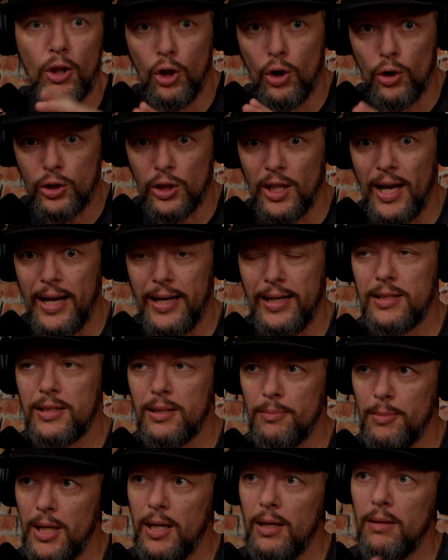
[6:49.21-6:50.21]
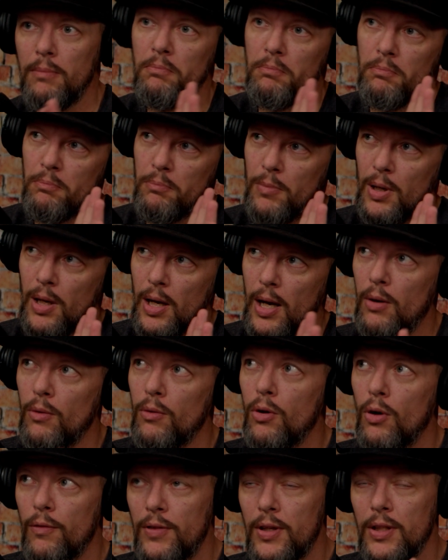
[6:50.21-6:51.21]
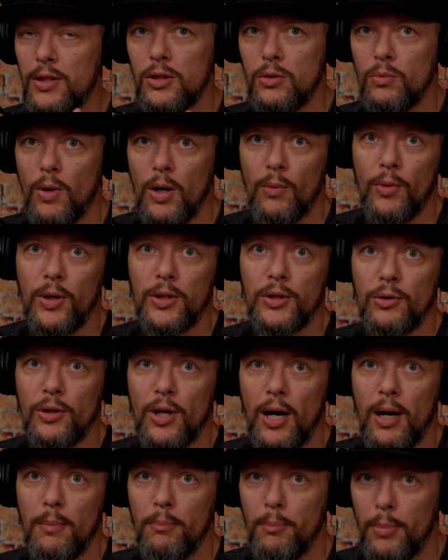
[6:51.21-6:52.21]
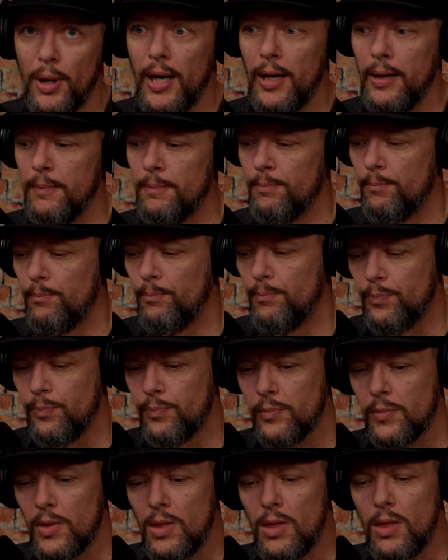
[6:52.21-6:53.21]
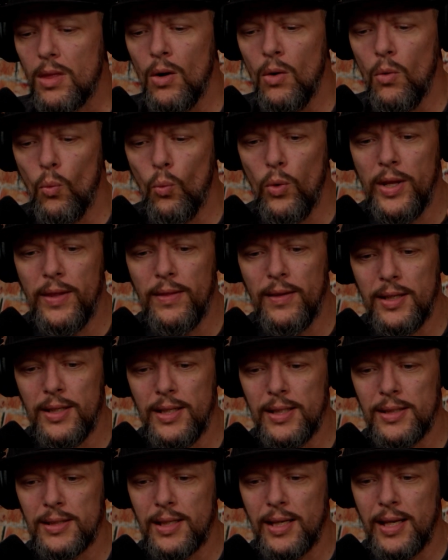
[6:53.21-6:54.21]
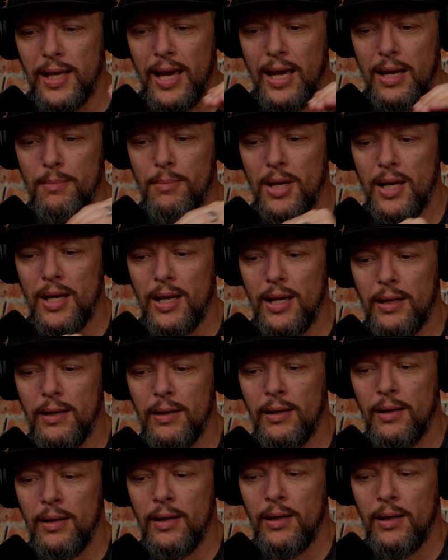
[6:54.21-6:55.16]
looked like to me, I don't know if this is what it was or not, but when the disc came in